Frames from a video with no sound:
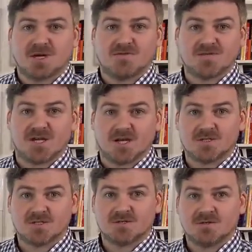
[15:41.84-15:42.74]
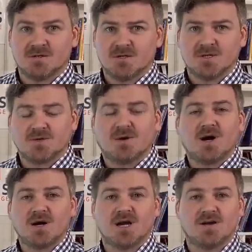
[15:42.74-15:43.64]
have changed. So
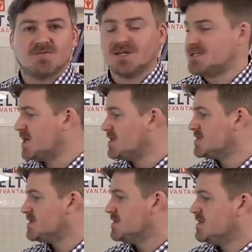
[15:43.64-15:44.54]
how have they changed?